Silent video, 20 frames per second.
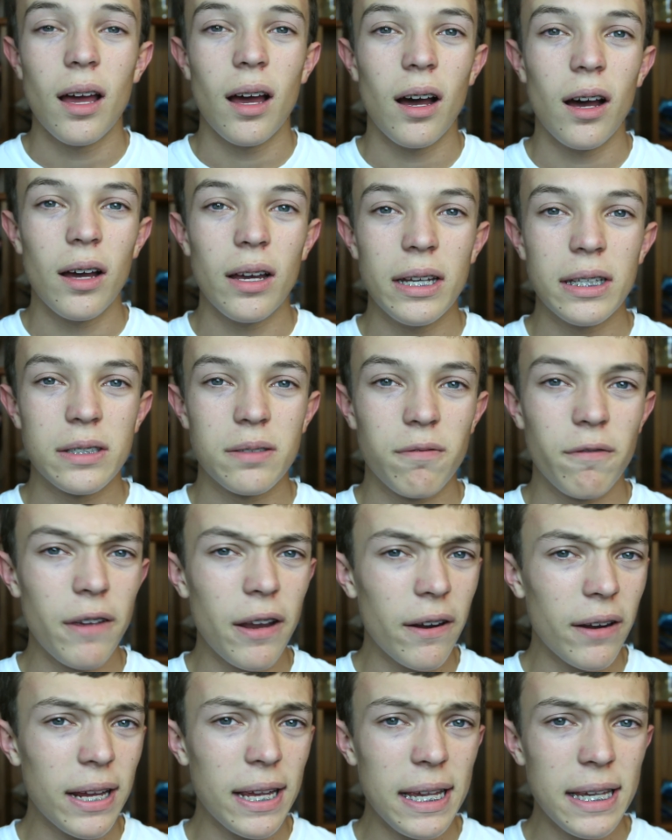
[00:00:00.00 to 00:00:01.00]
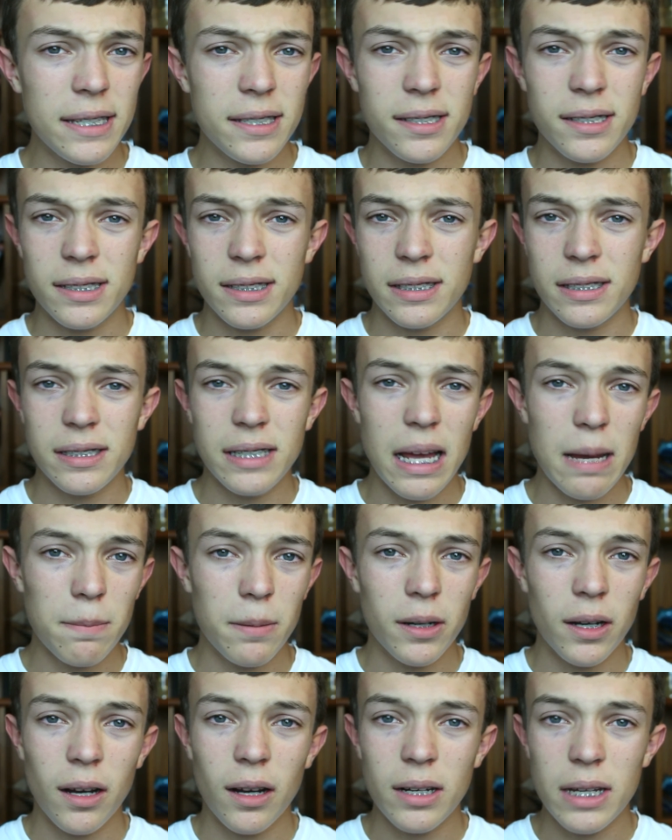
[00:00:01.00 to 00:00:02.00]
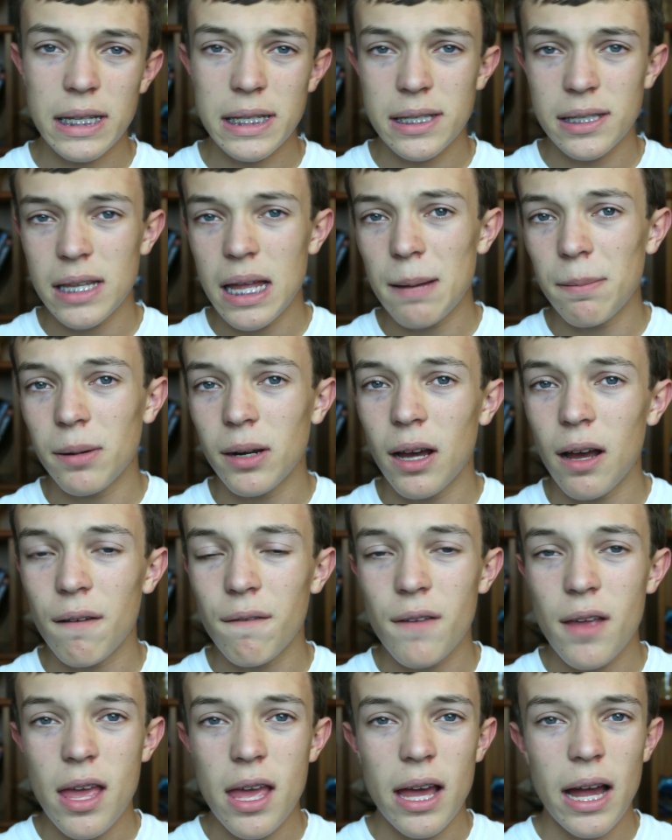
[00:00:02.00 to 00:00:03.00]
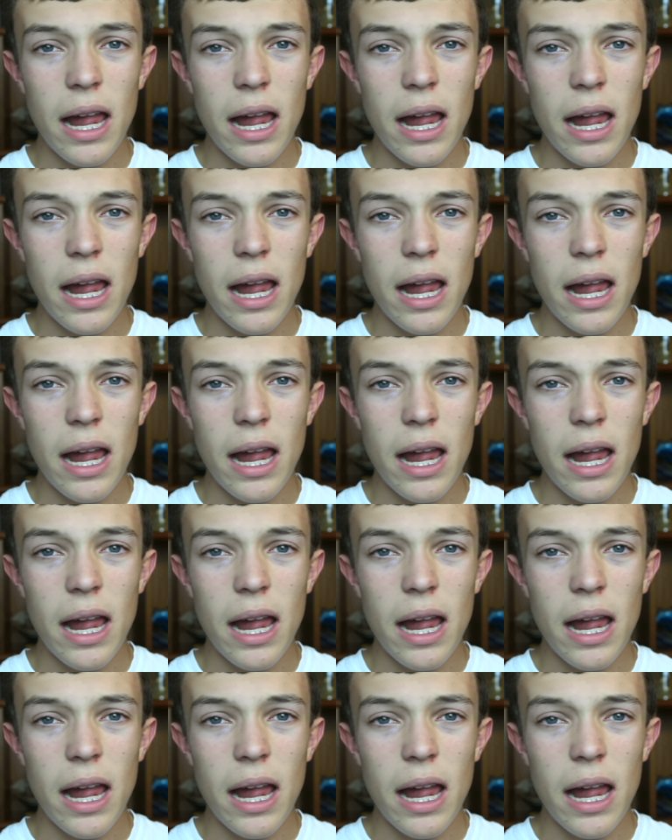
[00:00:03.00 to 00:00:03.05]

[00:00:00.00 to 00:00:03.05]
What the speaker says: It's very easy to snap it on and snap it off.